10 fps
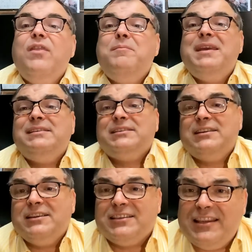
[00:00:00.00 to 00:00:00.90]
the
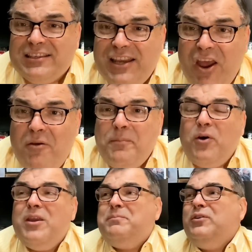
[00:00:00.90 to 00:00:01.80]
business. There's no
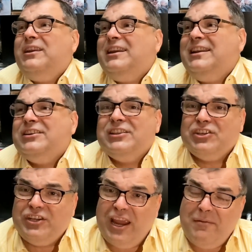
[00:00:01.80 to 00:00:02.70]
point putting it into the
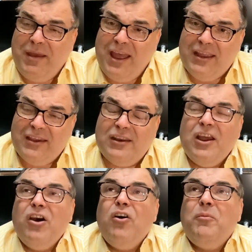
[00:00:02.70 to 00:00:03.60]
share market
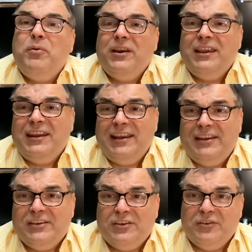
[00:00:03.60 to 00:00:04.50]
or putting it
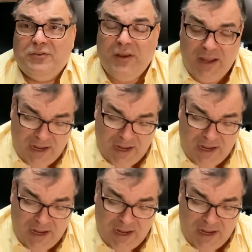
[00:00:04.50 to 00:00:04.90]
into